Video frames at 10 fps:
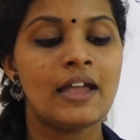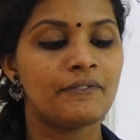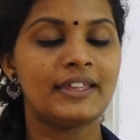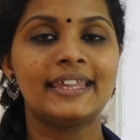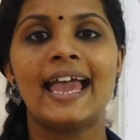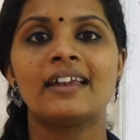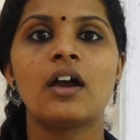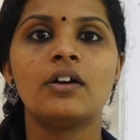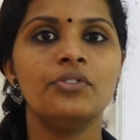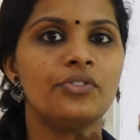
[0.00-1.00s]
We can
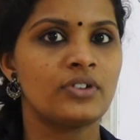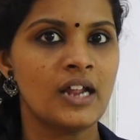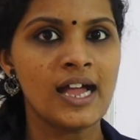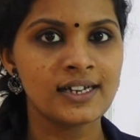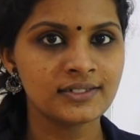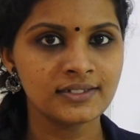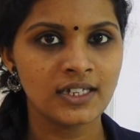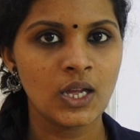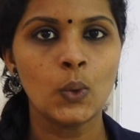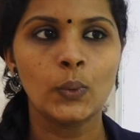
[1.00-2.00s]
run,
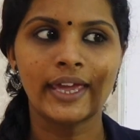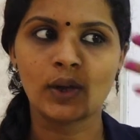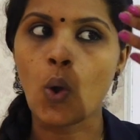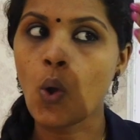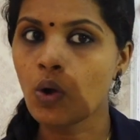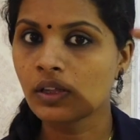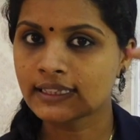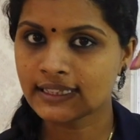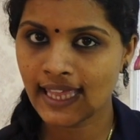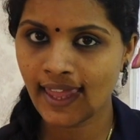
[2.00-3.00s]
we can
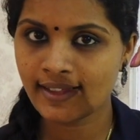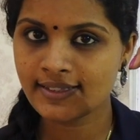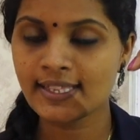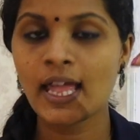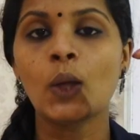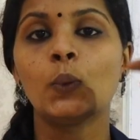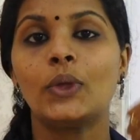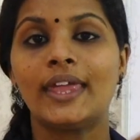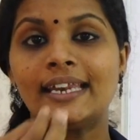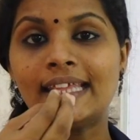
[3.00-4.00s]
hold things, we
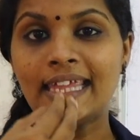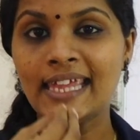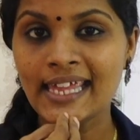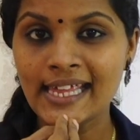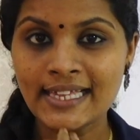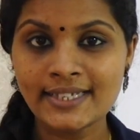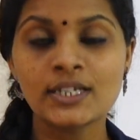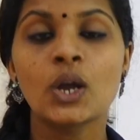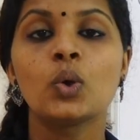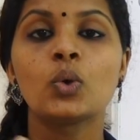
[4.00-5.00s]
can
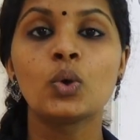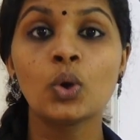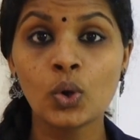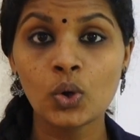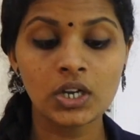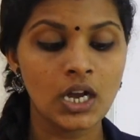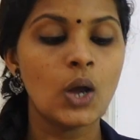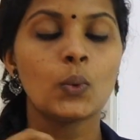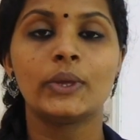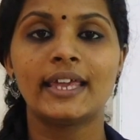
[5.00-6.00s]
eat,
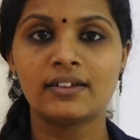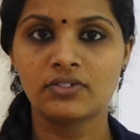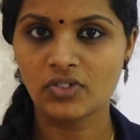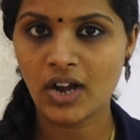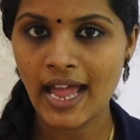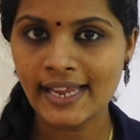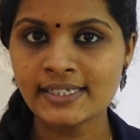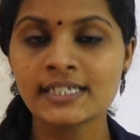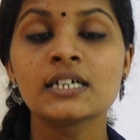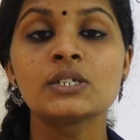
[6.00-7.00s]
cook, we can
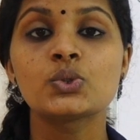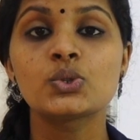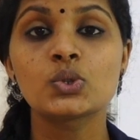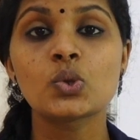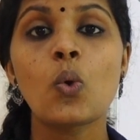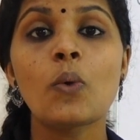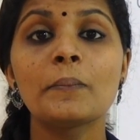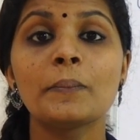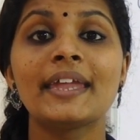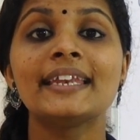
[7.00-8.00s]
write. So
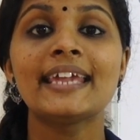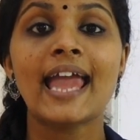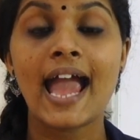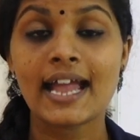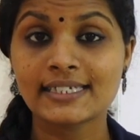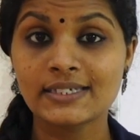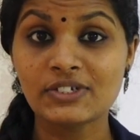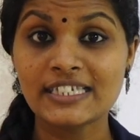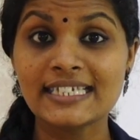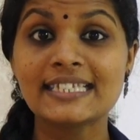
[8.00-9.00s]
many
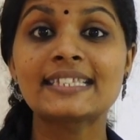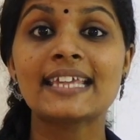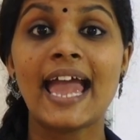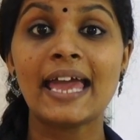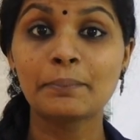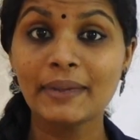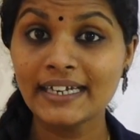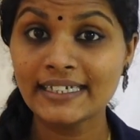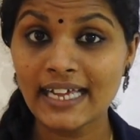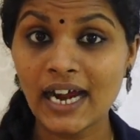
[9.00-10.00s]
activities can
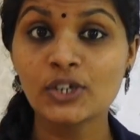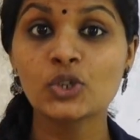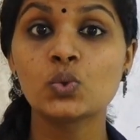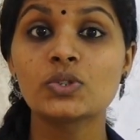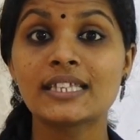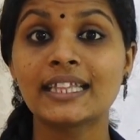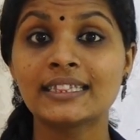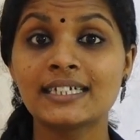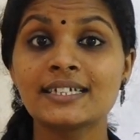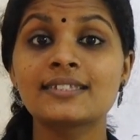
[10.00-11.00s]
be done using
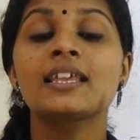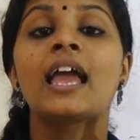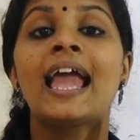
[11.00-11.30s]
this